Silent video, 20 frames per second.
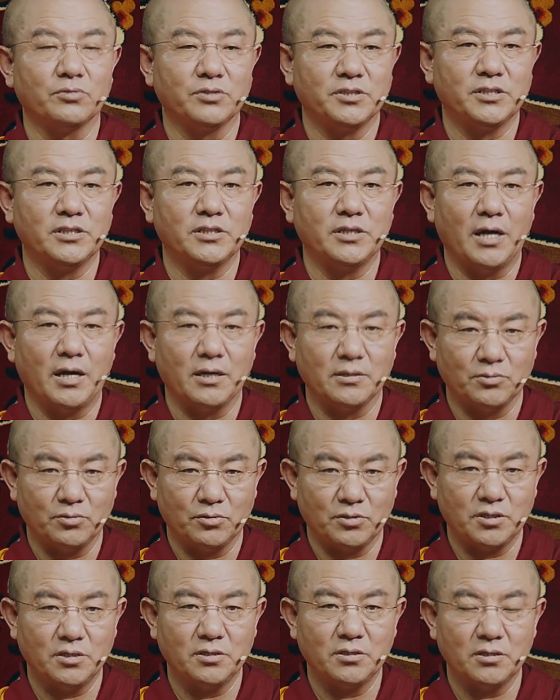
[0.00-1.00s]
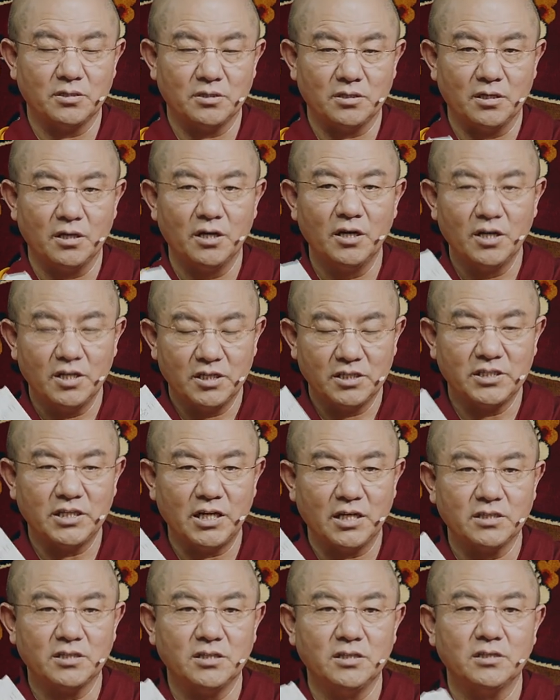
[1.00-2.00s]
Buddha's words as true
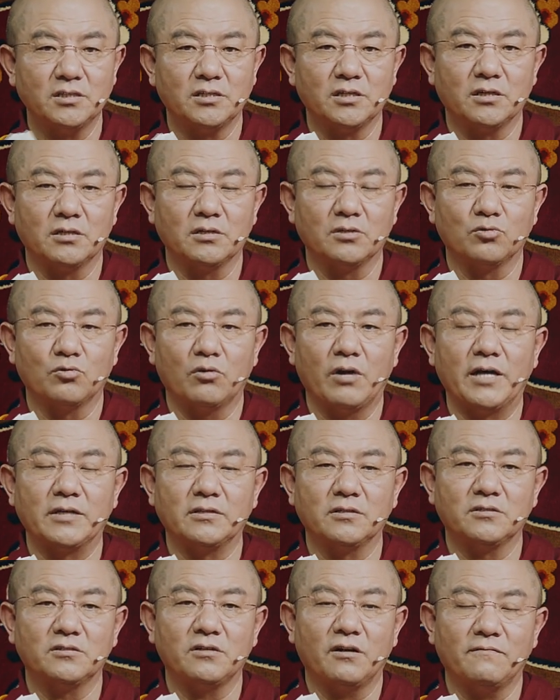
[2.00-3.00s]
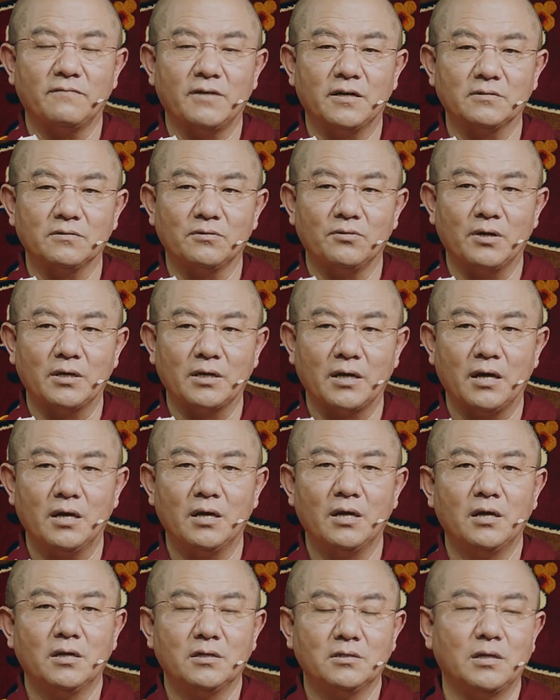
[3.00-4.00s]
and the Maitreya
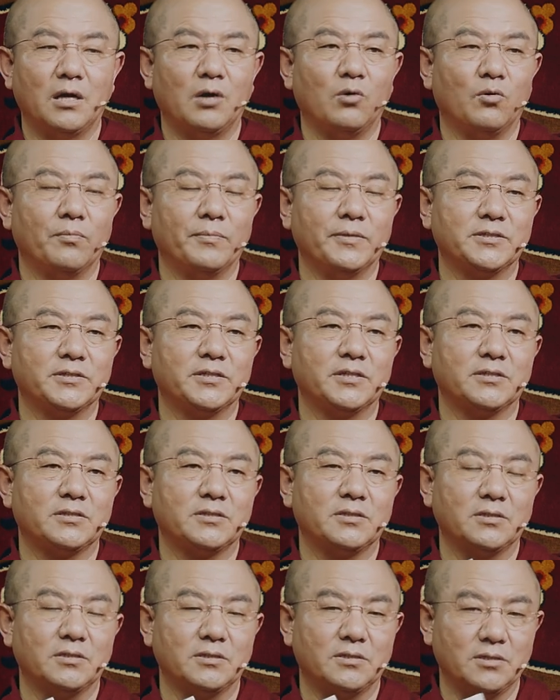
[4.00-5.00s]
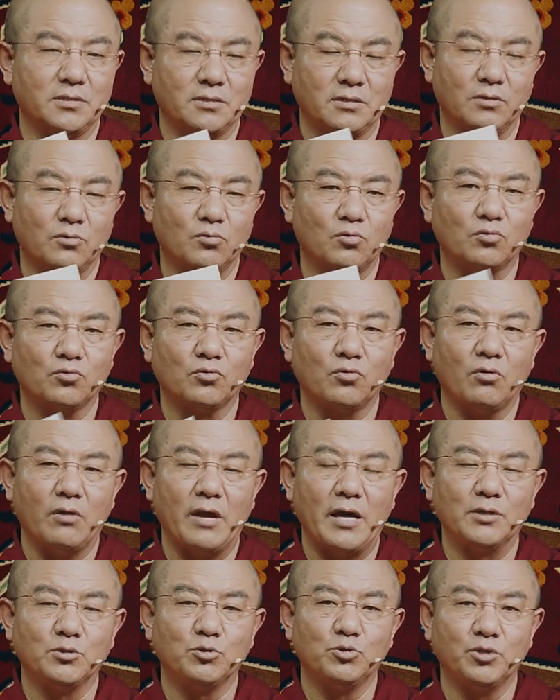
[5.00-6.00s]
Bodhisattva's words as true, then of course I
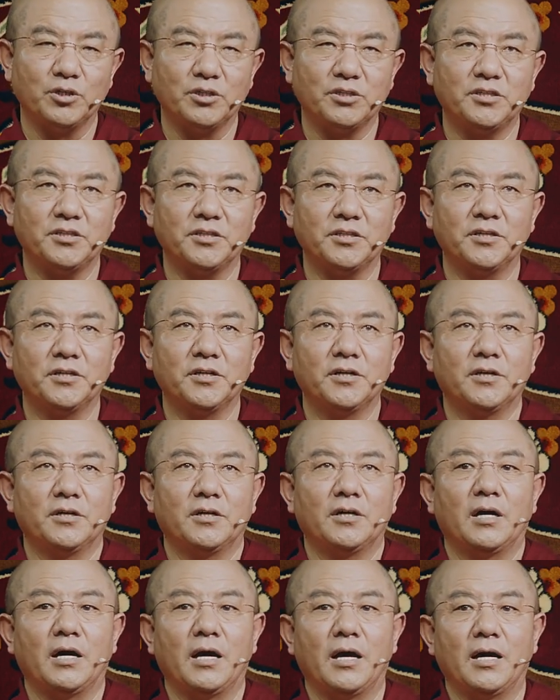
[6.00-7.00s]
can't do much about it.